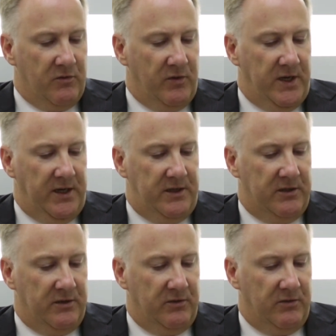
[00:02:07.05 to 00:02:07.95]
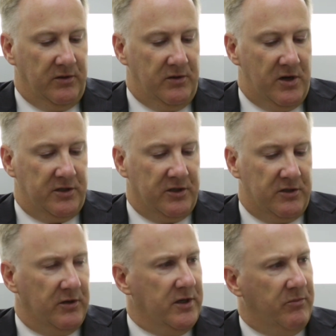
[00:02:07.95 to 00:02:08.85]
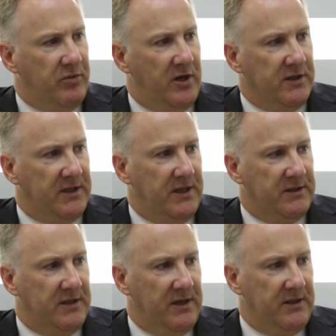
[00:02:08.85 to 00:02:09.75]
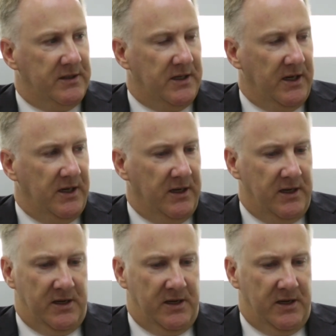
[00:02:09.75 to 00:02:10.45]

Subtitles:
we need to not just look at a process and say,